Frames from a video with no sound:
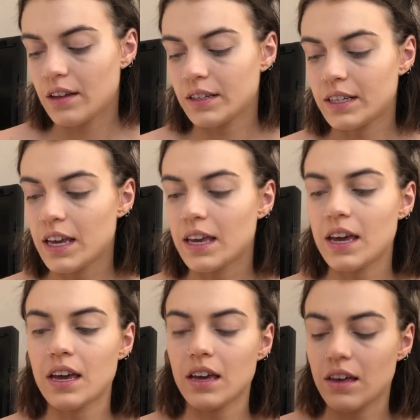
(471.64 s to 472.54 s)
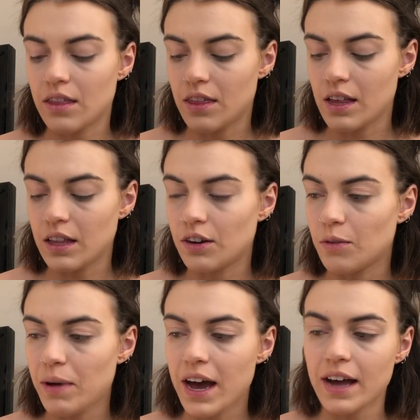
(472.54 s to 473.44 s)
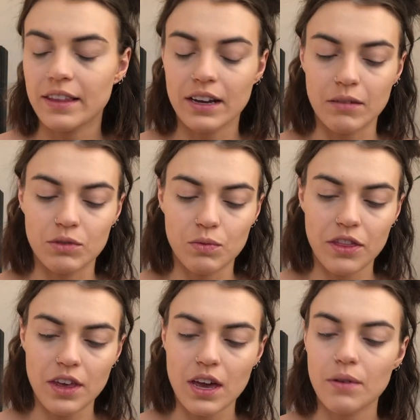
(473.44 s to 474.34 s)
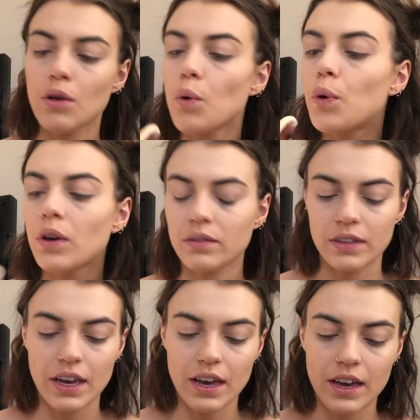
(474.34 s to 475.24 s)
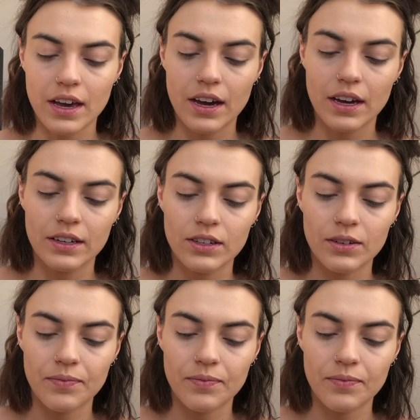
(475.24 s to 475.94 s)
Taking the little pad that comes with it and